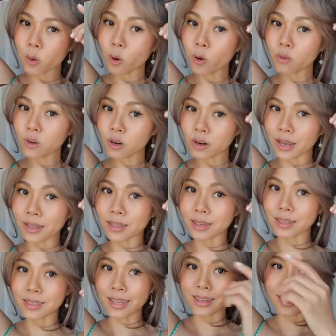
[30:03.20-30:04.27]
over like
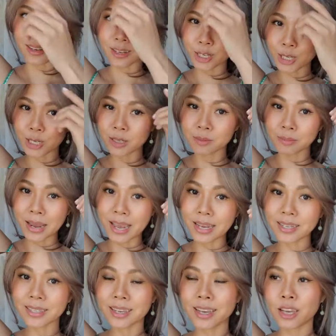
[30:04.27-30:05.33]
this, like a curtain
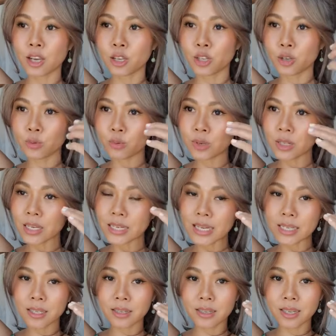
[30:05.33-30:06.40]
bangs, you really
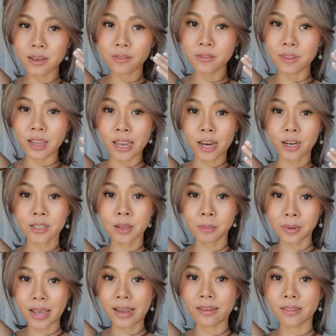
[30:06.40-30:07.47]
need to give the hair some
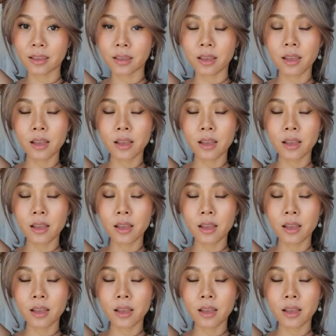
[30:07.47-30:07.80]
length.